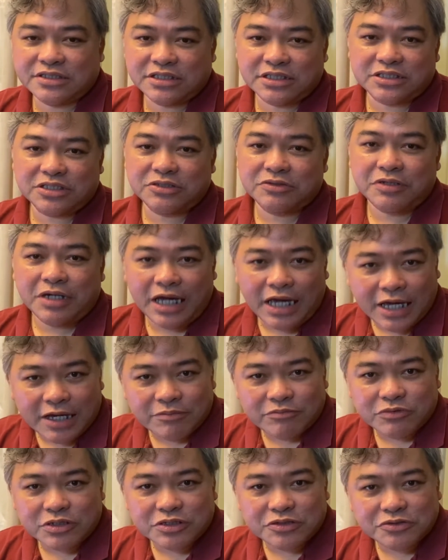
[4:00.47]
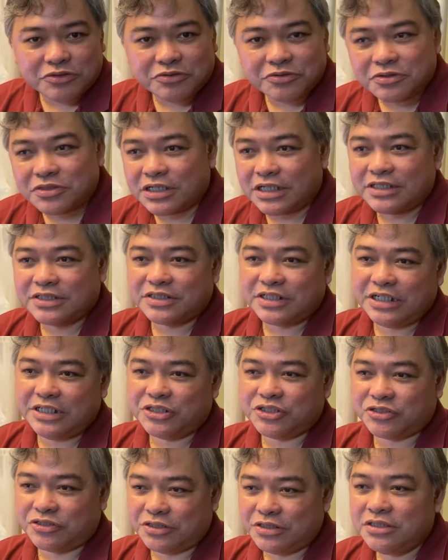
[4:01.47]
that you have when you do
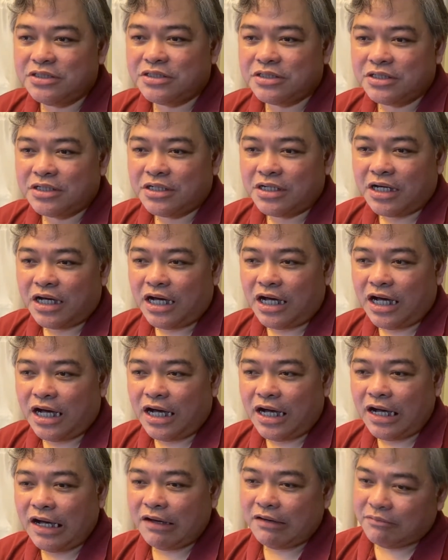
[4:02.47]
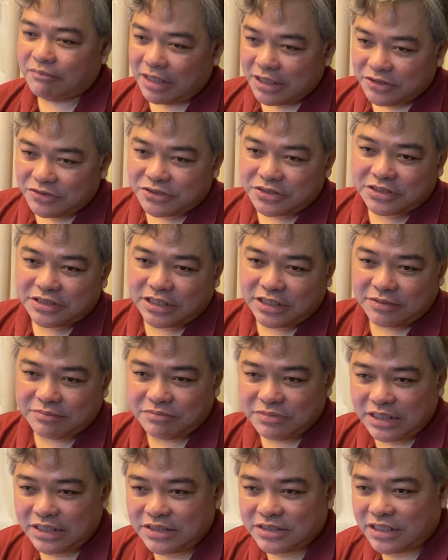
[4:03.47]
titration uh, by yourself
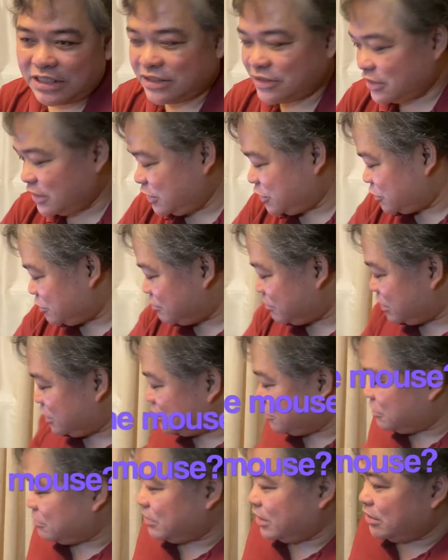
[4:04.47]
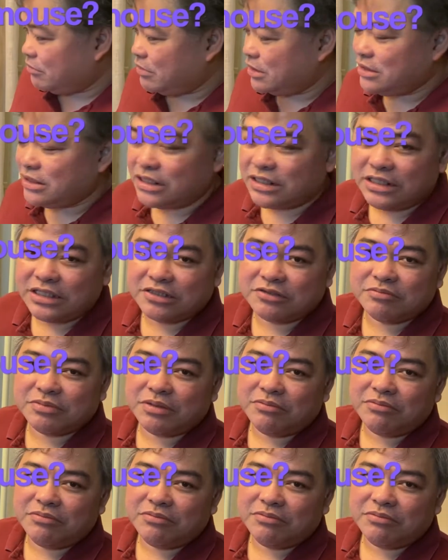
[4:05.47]
than titration by, by, by the click of the